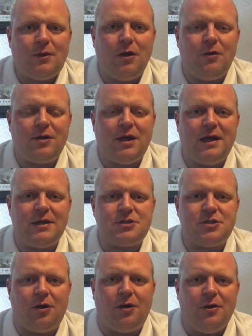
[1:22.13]
Okay,
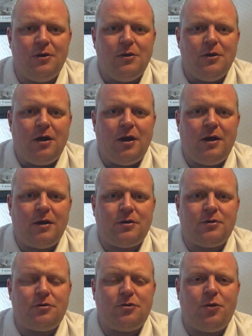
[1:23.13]
so
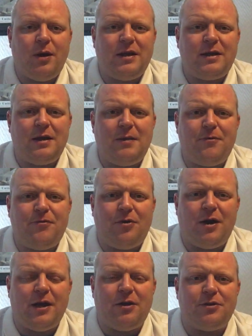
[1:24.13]
quick
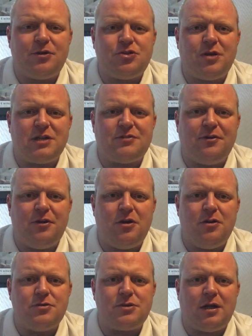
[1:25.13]
before I get on to the transfer news,